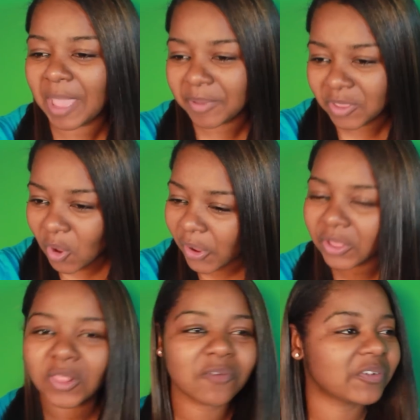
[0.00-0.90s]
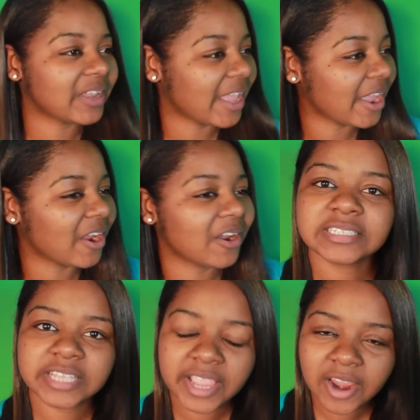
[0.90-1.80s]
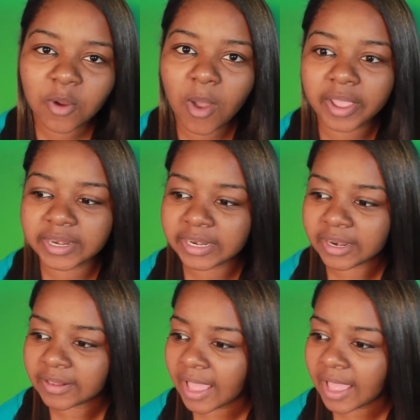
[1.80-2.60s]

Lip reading: baby oil over there. Tierra walking in there